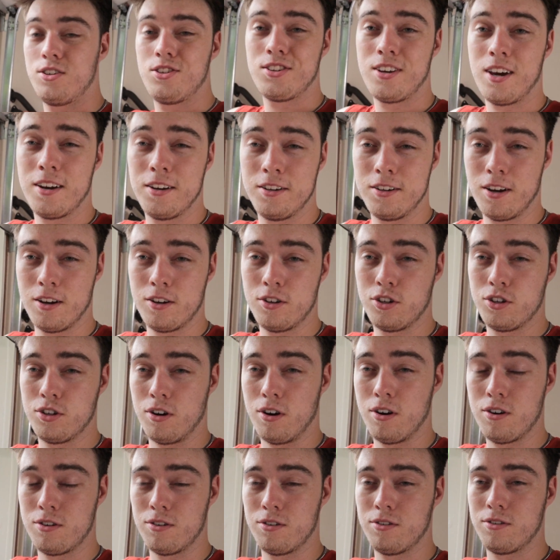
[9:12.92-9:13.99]
She's got a Dodge
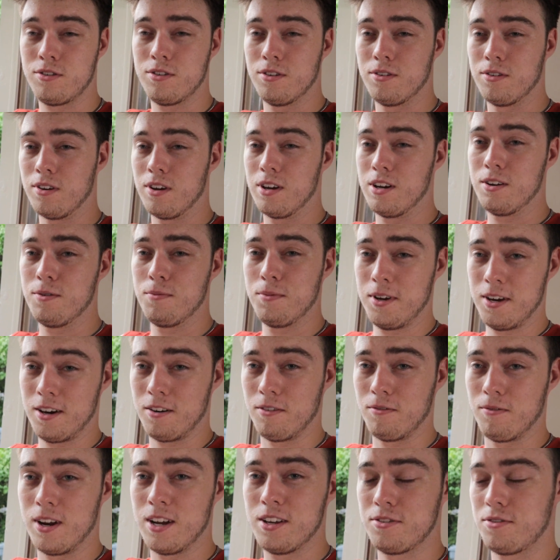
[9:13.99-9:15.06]
Charger, so you know we gotta
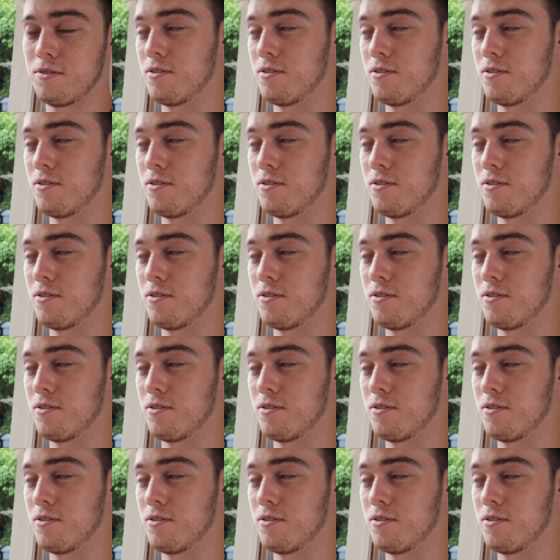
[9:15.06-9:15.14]
race